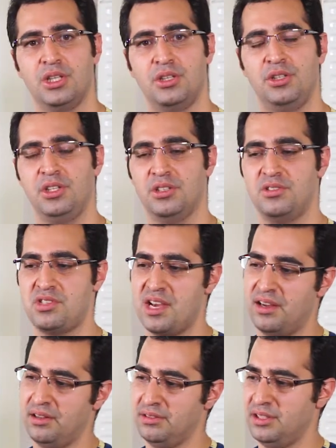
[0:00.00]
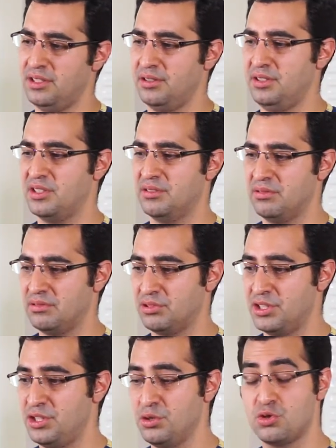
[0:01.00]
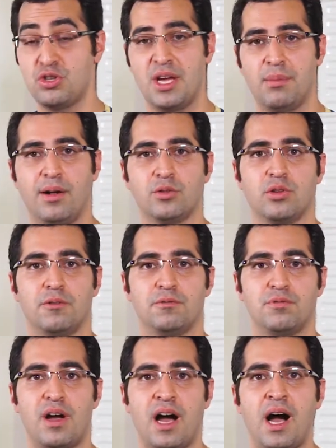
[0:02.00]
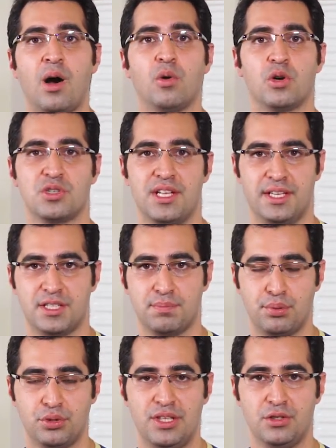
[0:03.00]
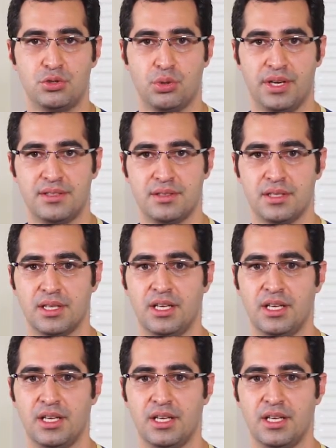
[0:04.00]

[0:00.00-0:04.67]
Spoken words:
You can reduce the amount of hours that is put into it.